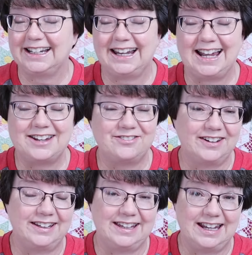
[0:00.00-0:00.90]
and I
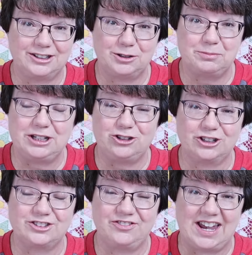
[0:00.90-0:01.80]
find that to be
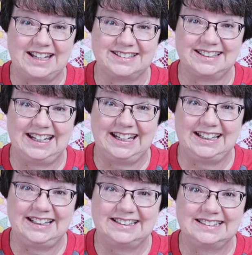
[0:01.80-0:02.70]
just
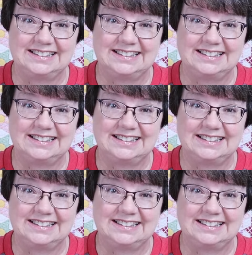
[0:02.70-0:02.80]
fascinating.